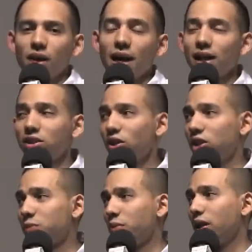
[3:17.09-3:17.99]
I guess there had
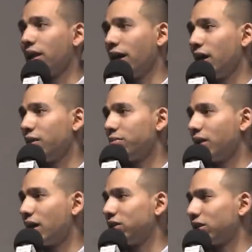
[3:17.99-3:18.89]
just been a game
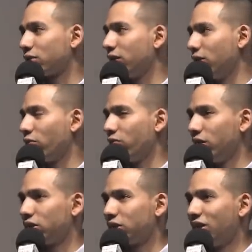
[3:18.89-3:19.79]
that had just you know
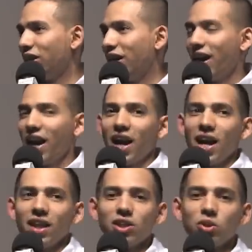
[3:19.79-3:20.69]
finished,
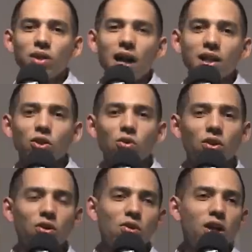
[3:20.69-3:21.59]
and these two guys are
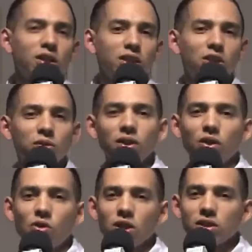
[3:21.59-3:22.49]
going across the street
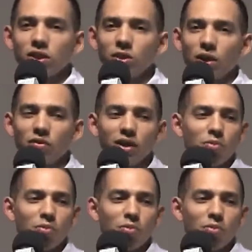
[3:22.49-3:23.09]
and across the street, whatever.